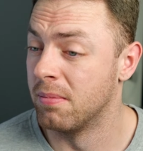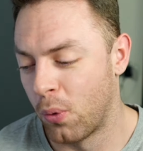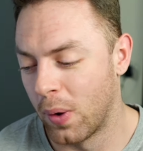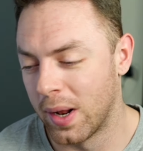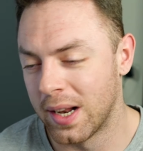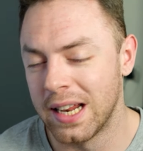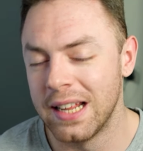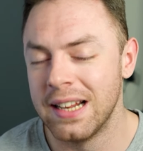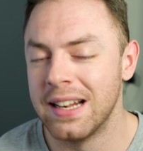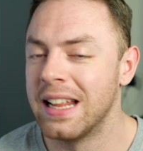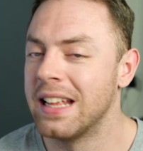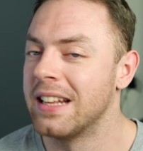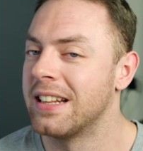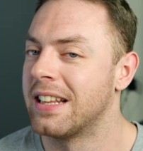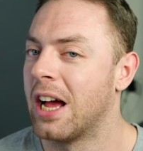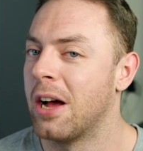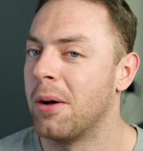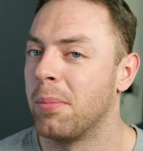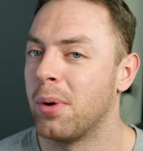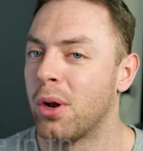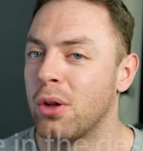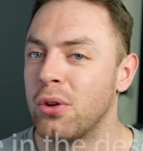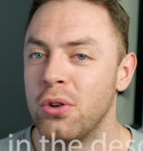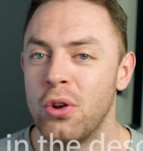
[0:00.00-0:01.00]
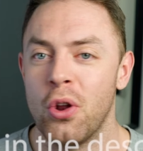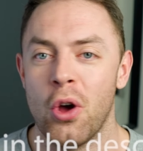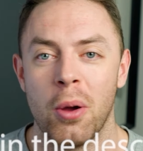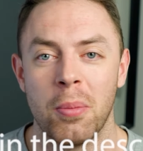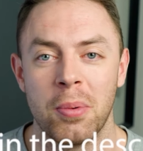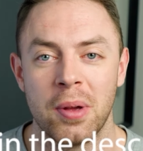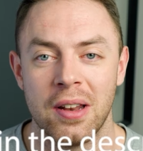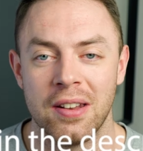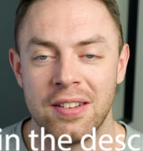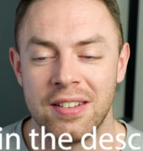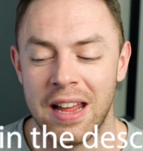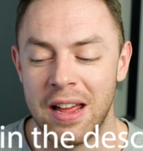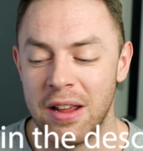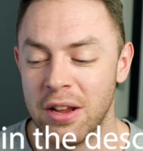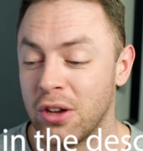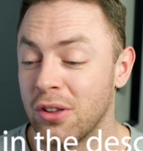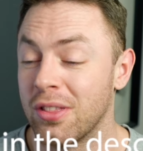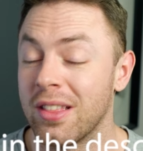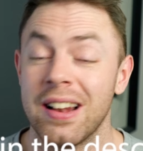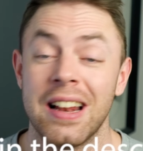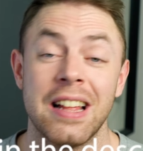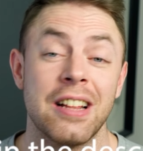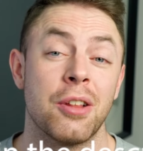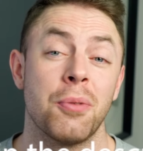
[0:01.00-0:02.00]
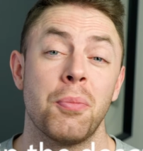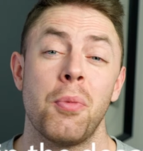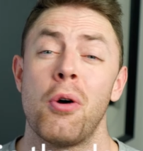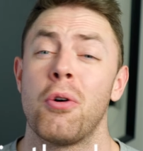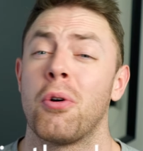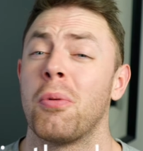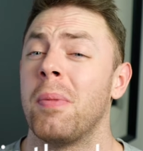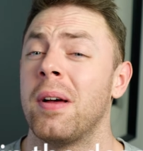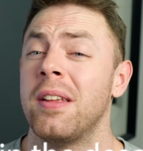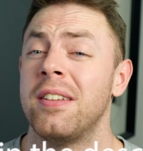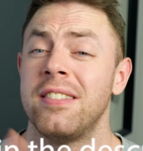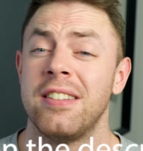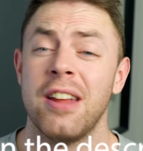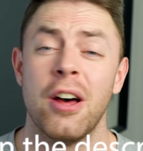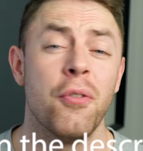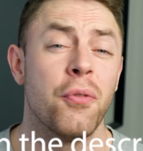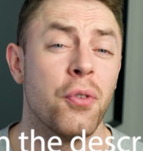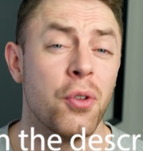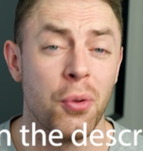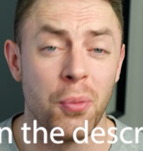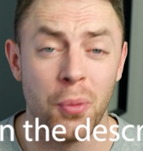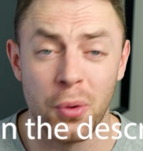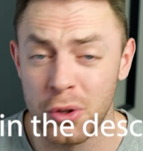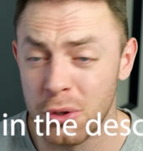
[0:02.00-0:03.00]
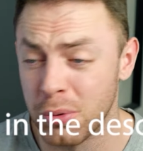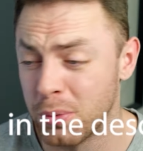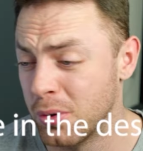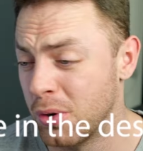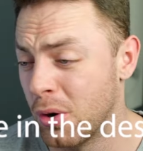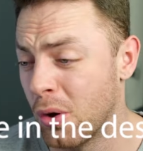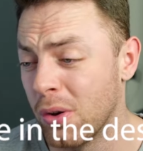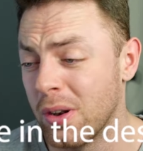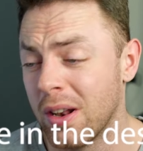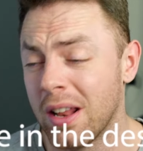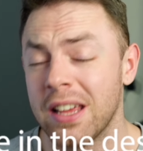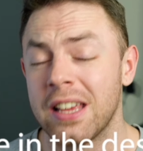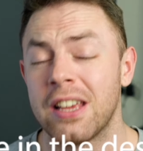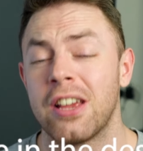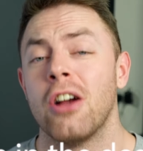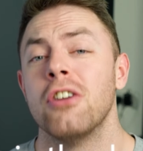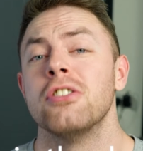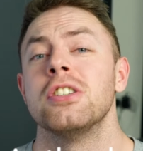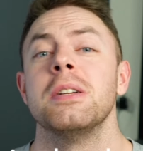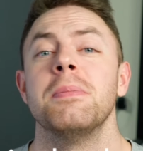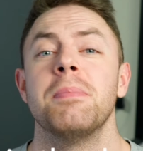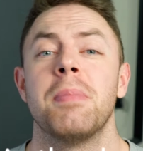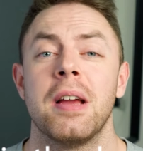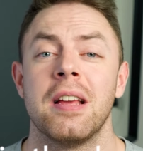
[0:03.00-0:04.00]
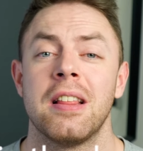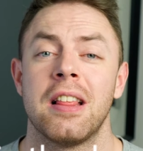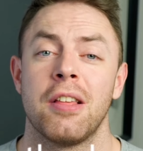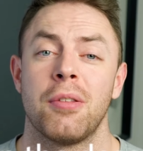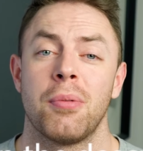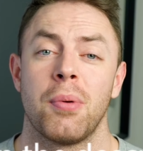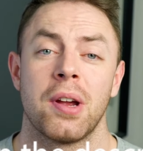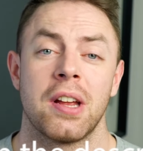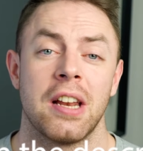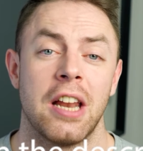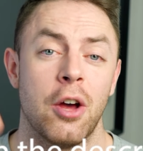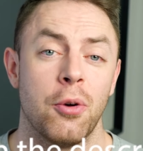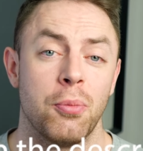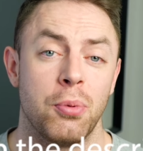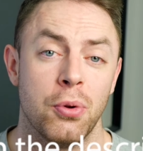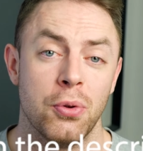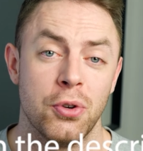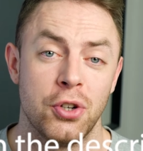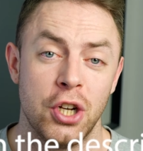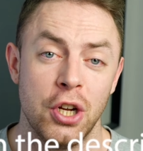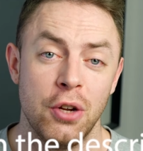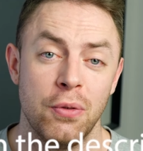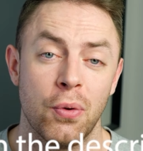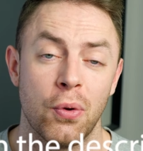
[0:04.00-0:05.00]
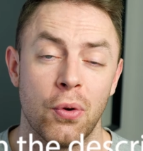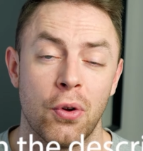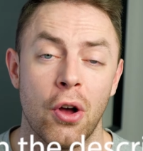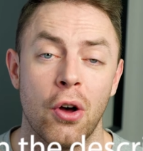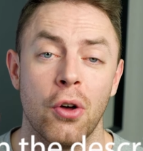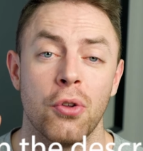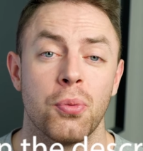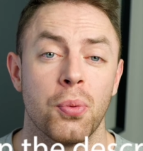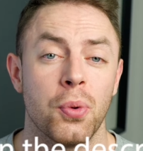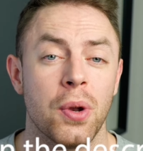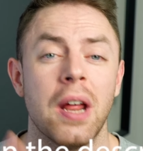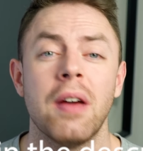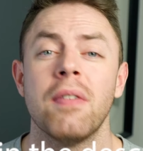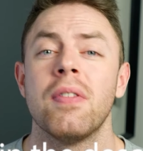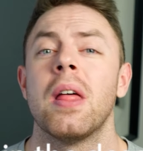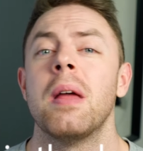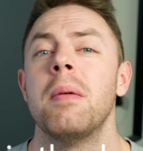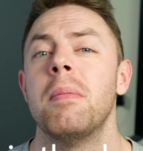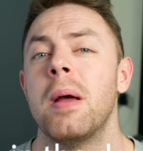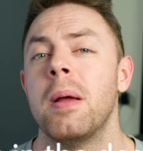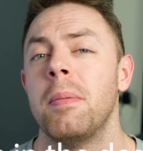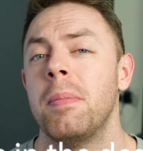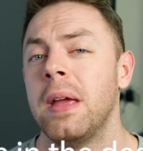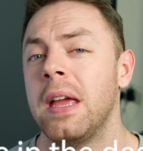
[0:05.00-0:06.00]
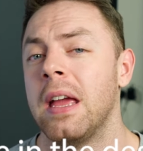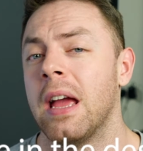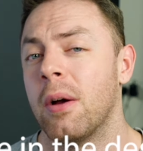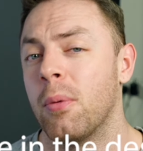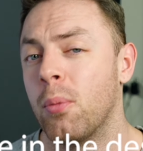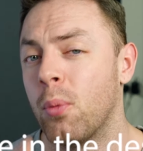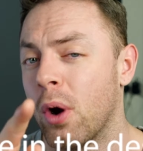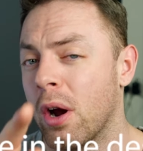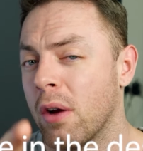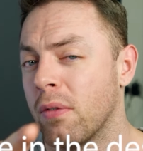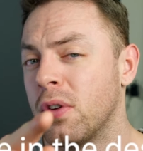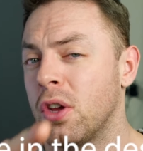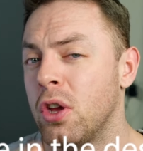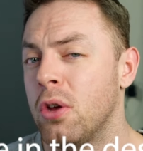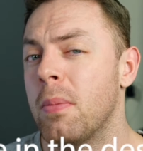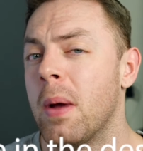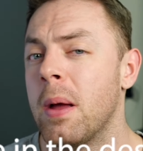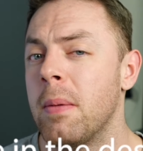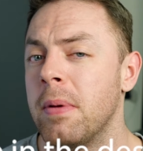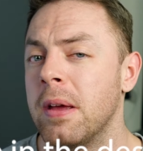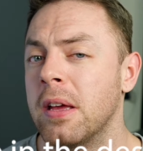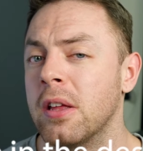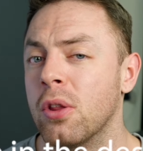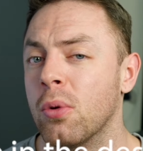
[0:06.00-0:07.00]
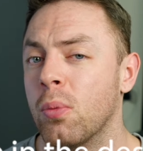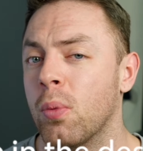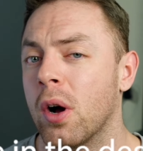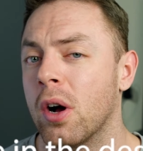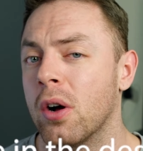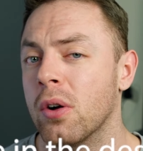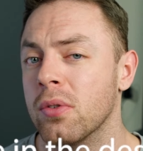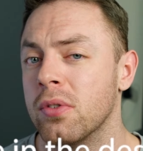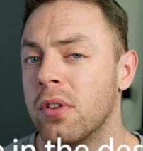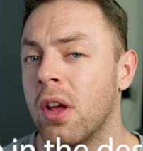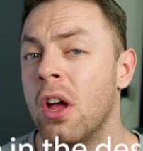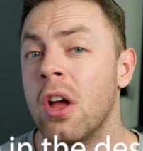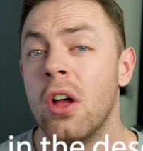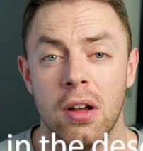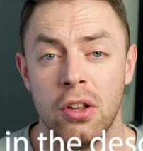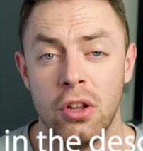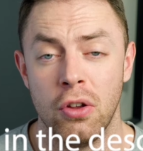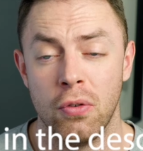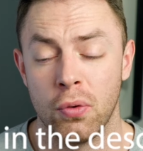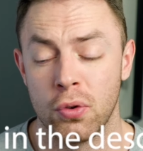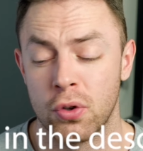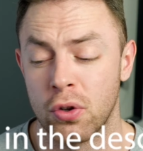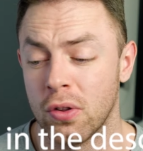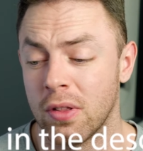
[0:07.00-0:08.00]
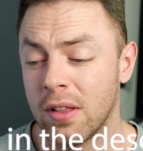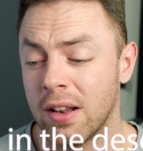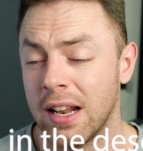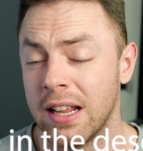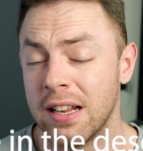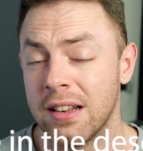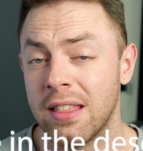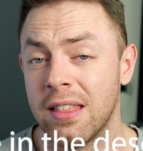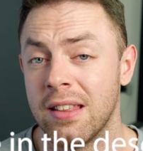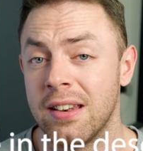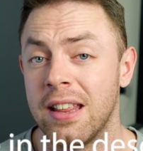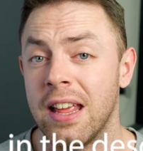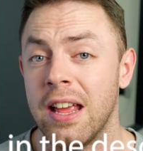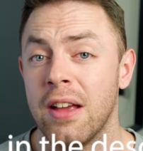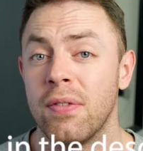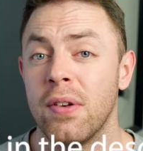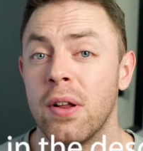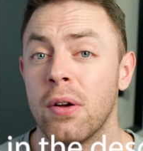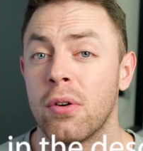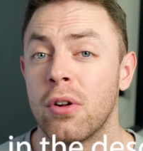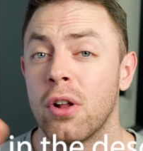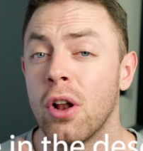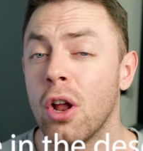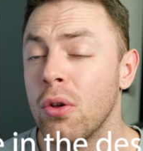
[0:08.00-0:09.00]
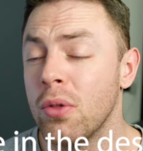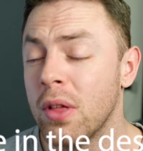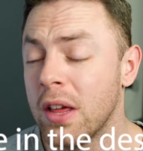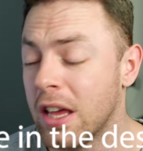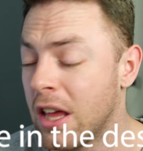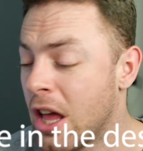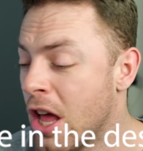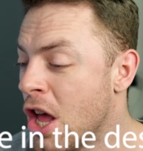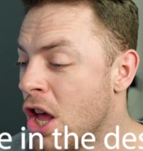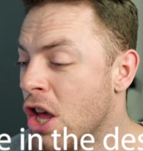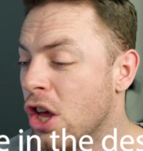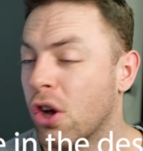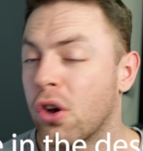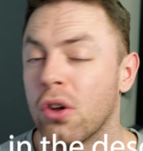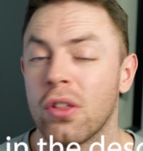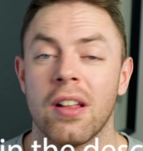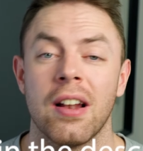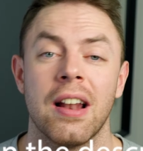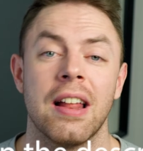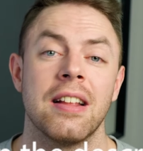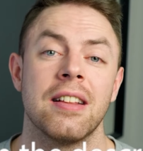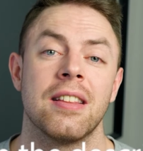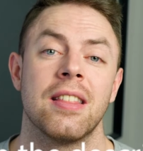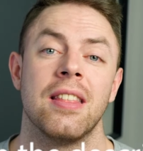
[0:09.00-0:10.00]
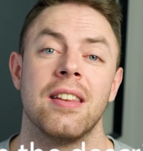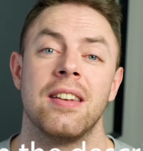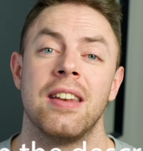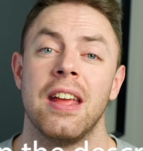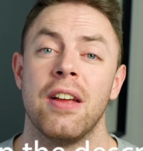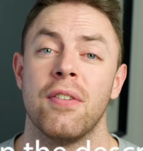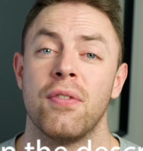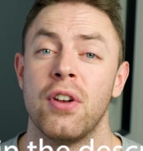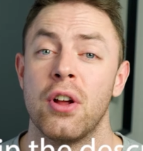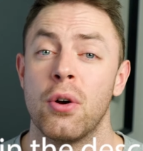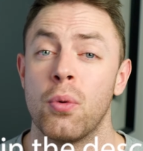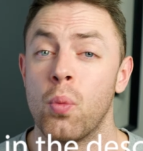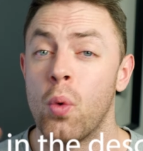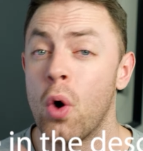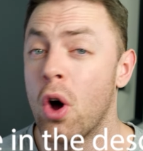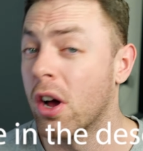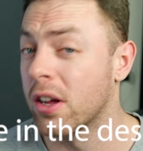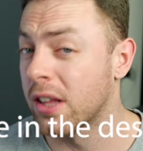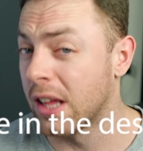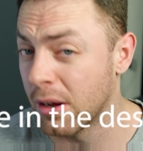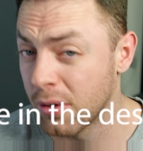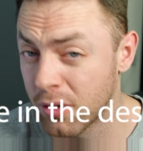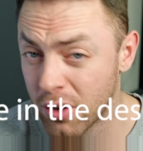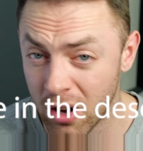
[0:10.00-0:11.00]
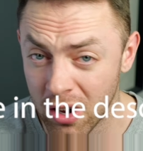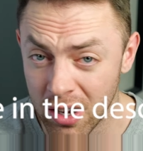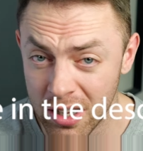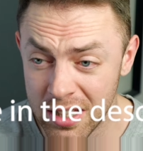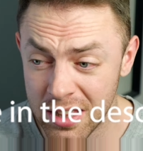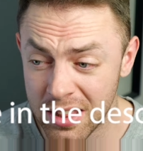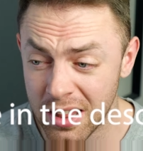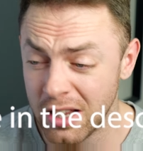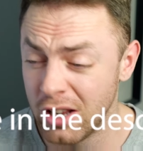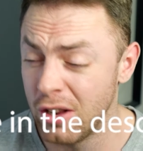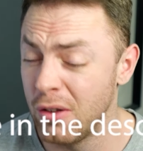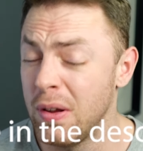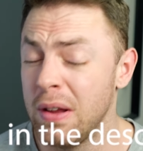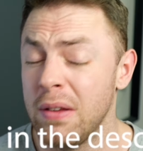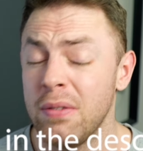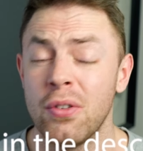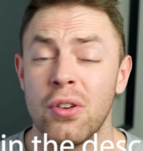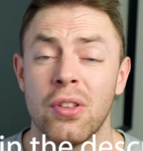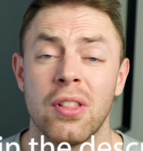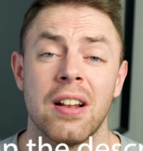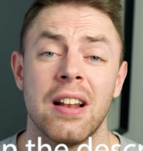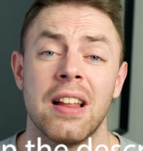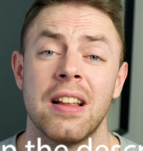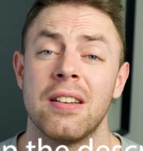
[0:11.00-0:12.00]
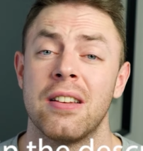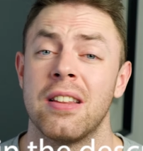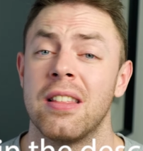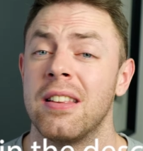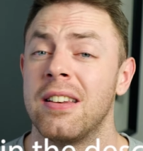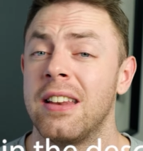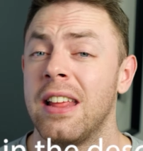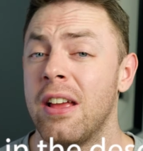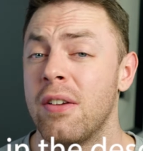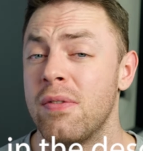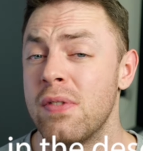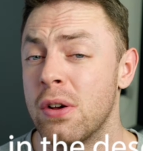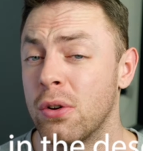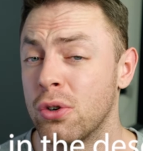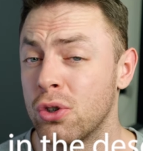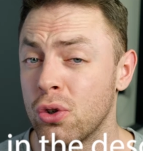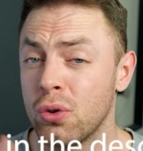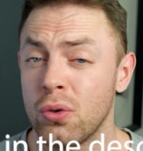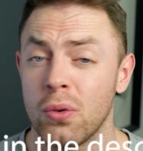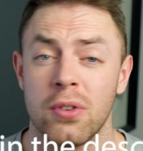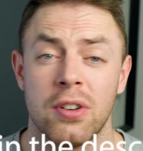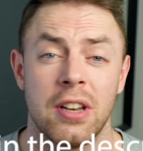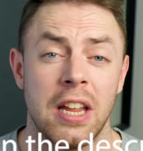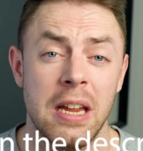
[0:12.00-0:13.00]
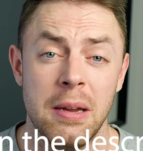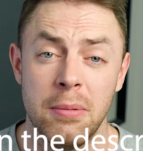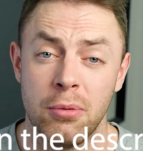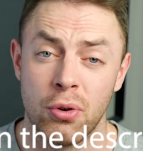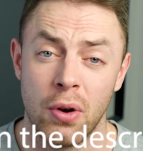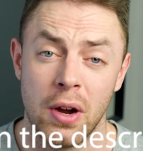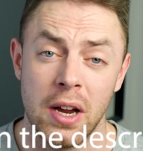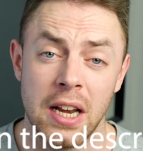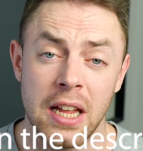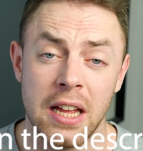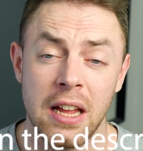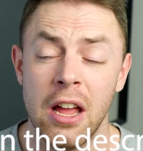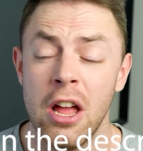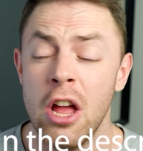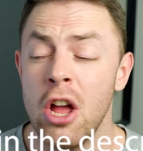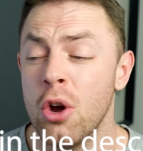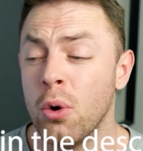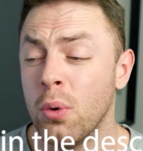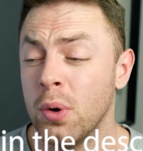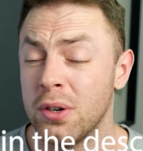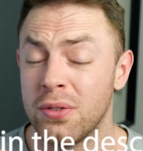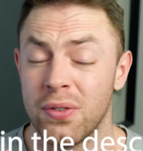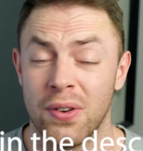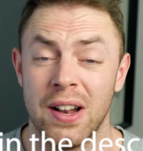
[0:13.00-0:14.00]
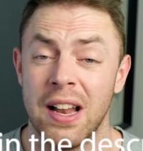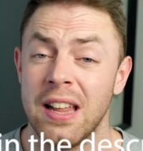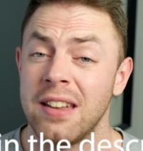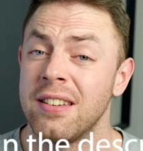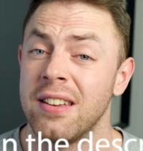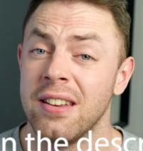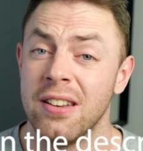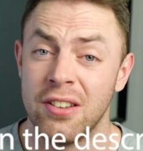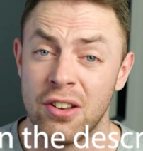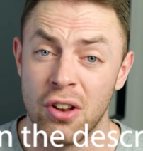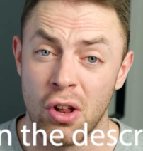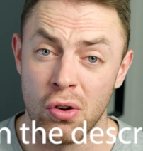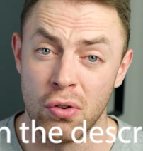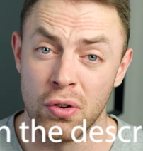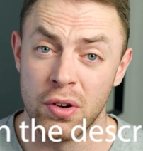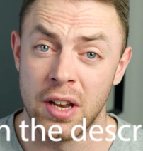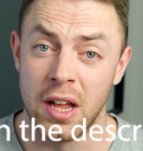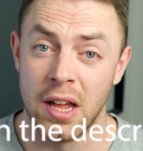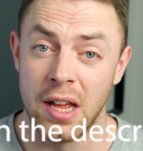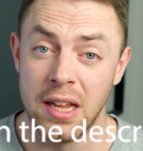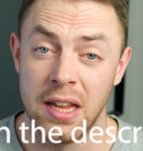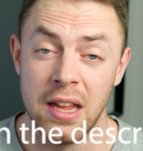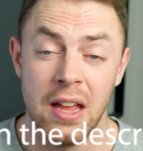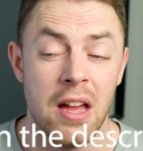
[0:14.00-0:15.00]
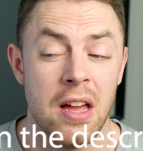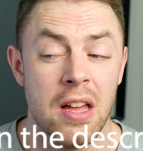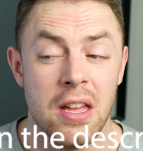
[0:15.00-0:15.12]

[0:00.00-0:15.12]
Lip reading: Quickly, link down below, you know I'm gonna say it. You've got the link to work with myself on a one-to-one online coaching basis where I can help you achieve your goals, whatever they may be and wherever you may be in the world. You've also got the link to the TFNL clothing, you've got the link to the TFNL workout guides, and you've even got the link link to the TFNL team training, which for less than $1 a day,